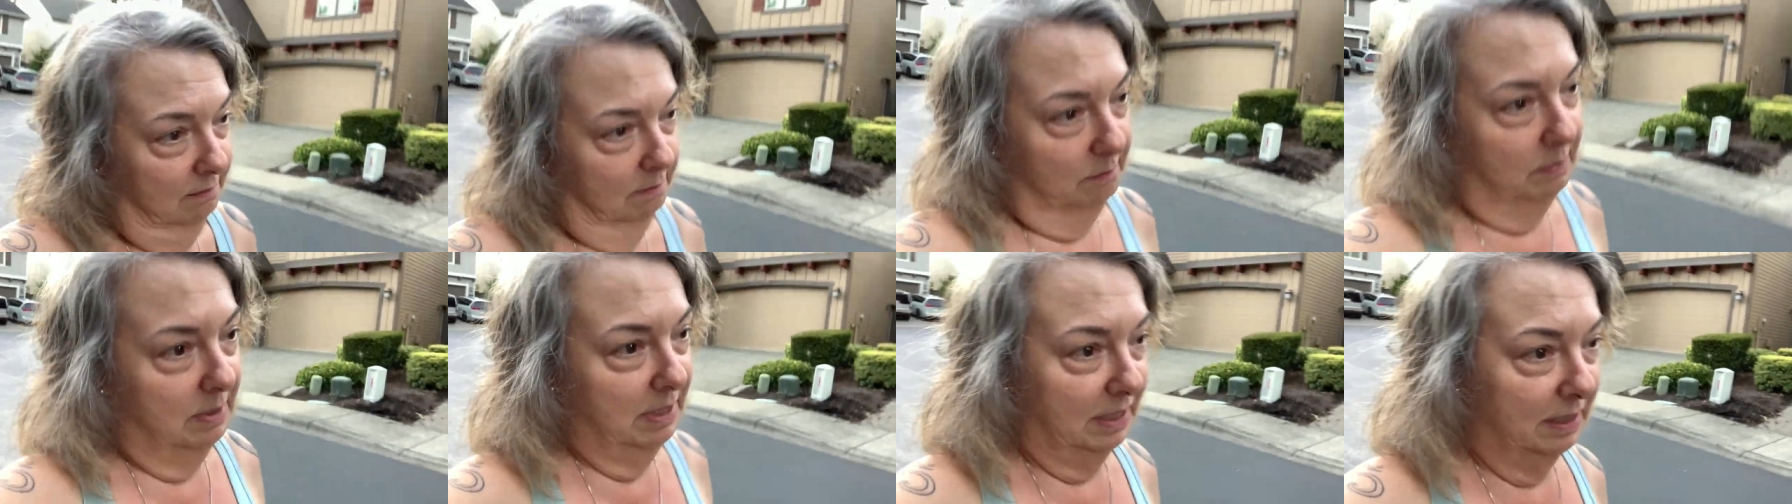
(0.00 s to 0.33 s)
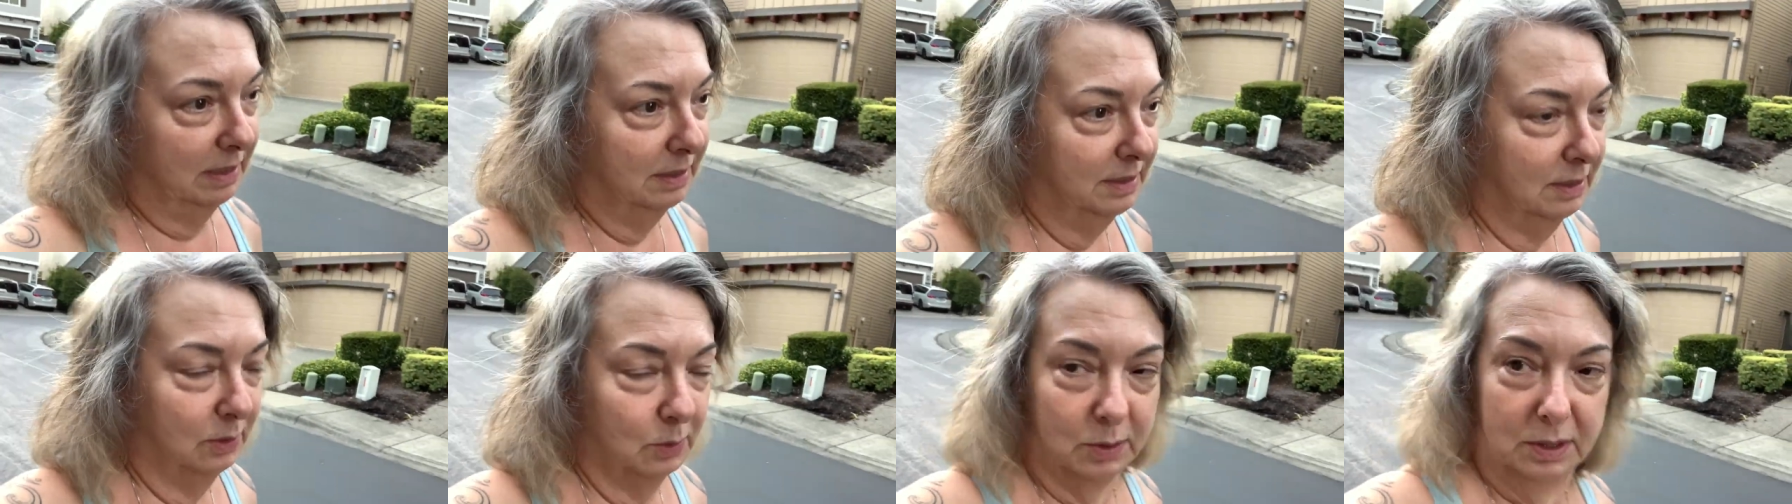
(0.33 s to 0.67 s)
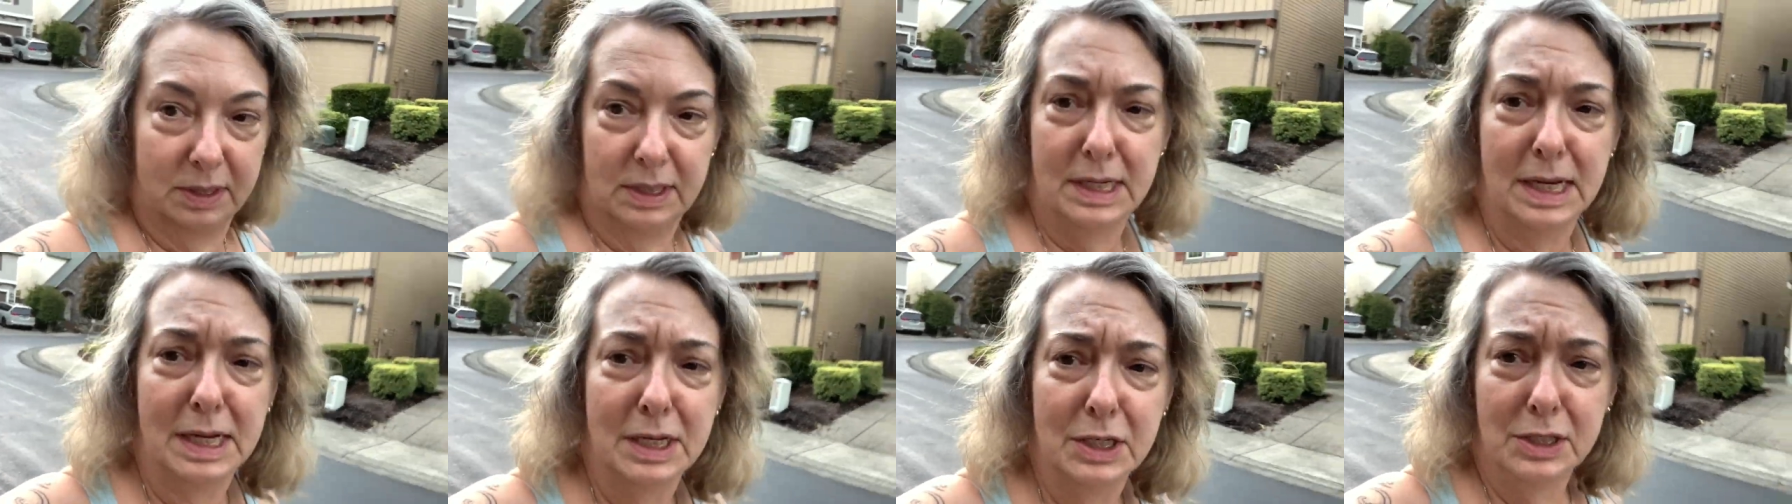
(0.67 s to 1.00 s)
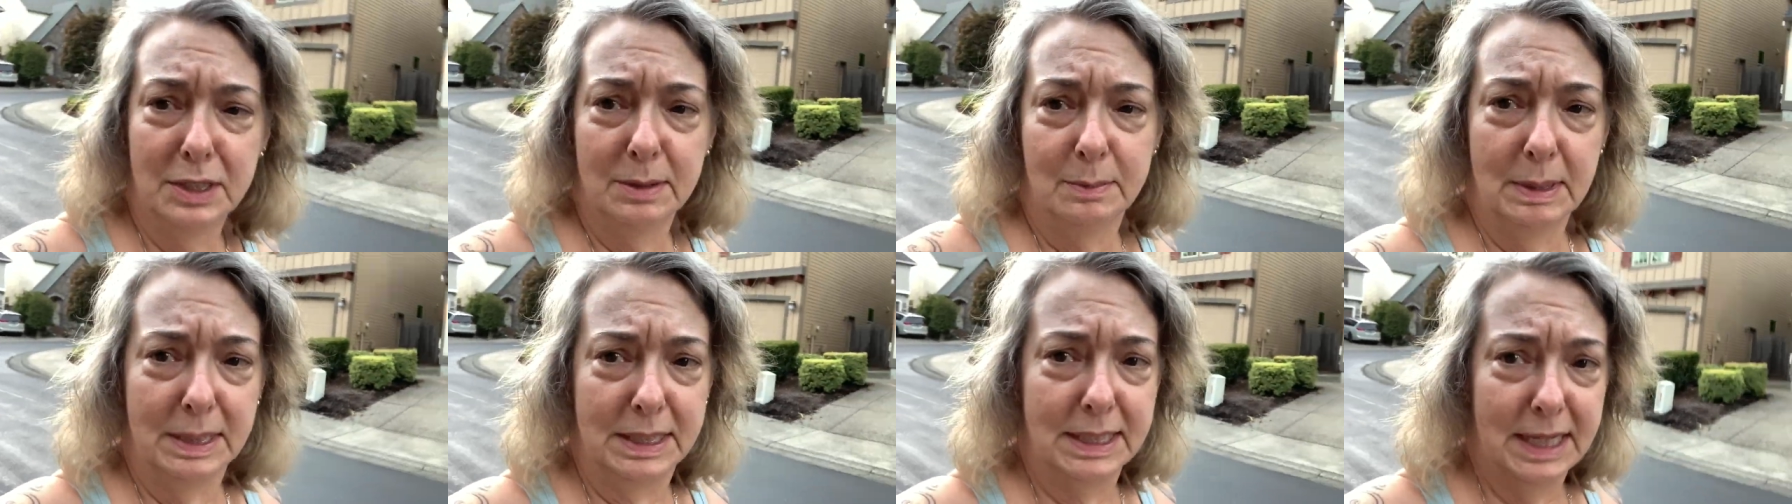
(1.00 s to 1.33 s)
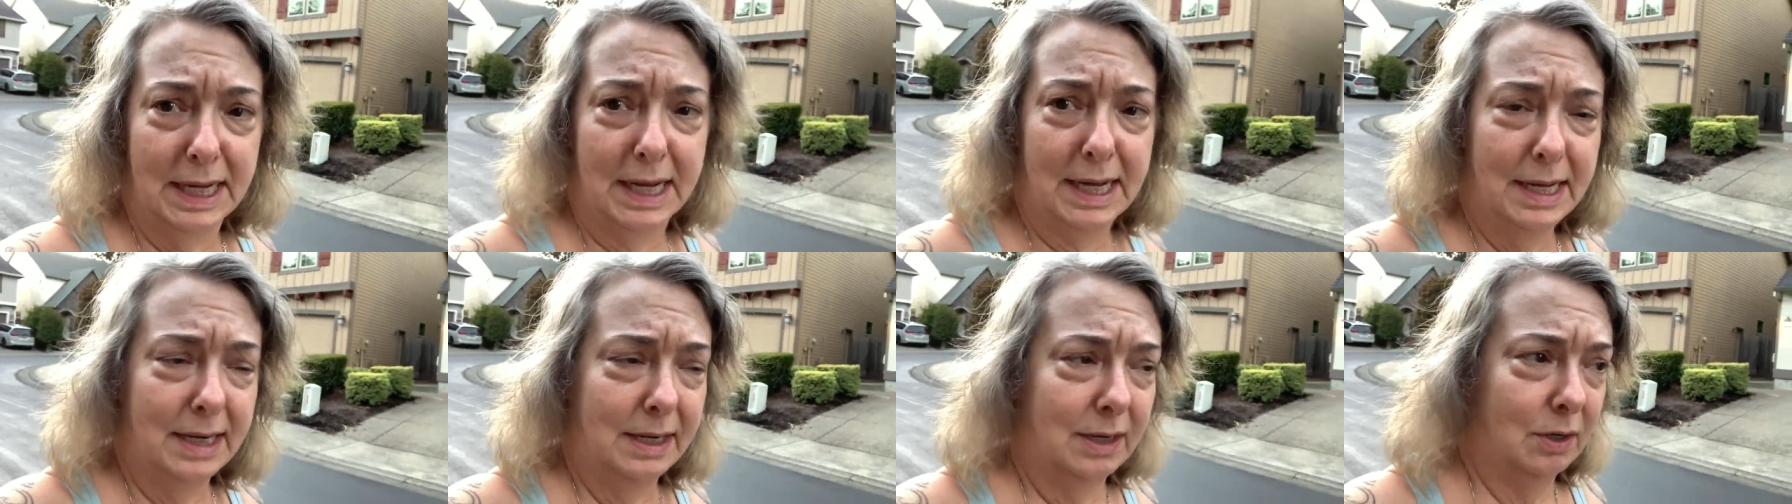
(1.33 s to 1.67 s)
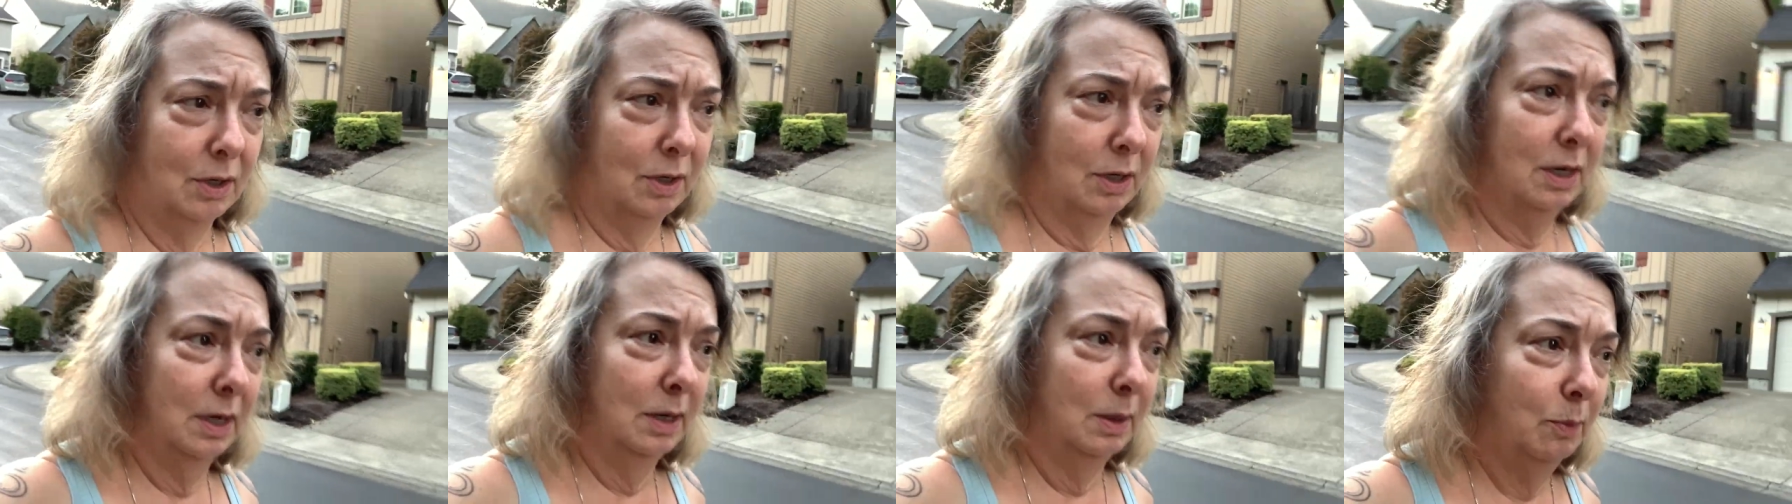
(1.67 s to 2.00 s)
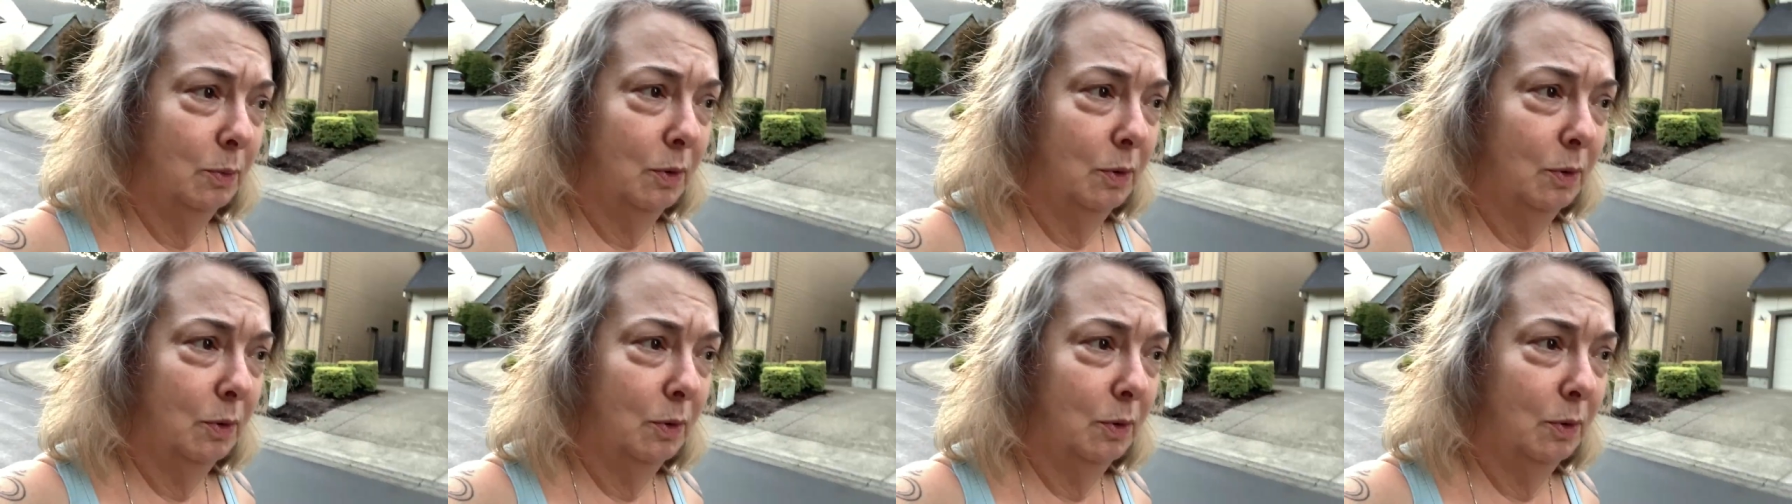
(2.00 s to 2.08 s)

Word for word: by association my dad are going to